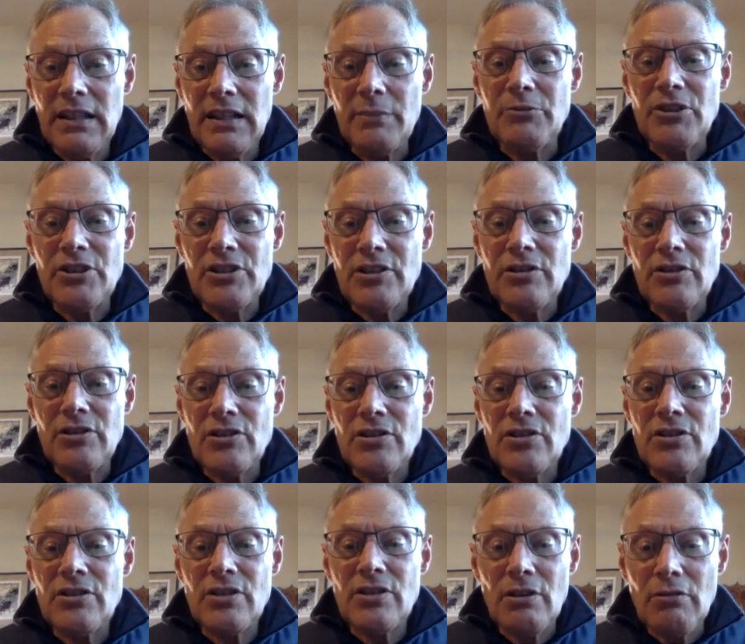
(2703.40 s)
am just
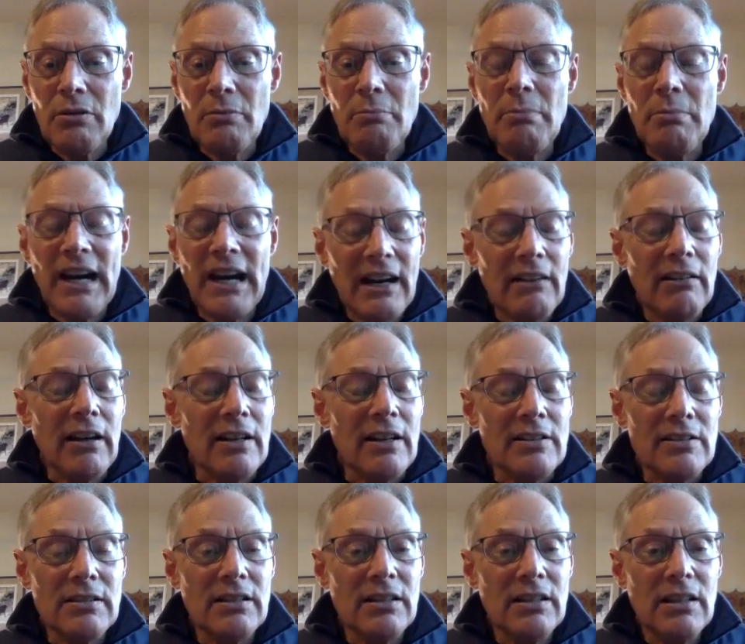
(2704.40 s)
so
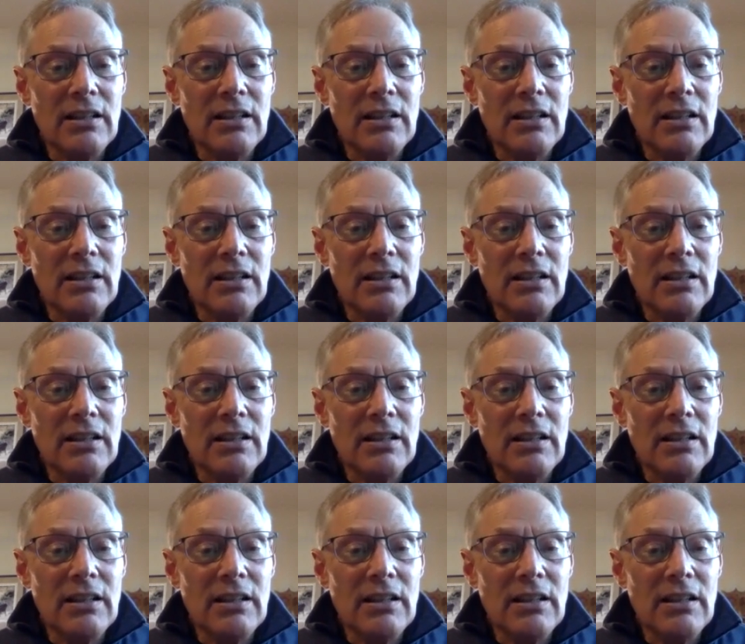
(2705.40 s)
embarrassed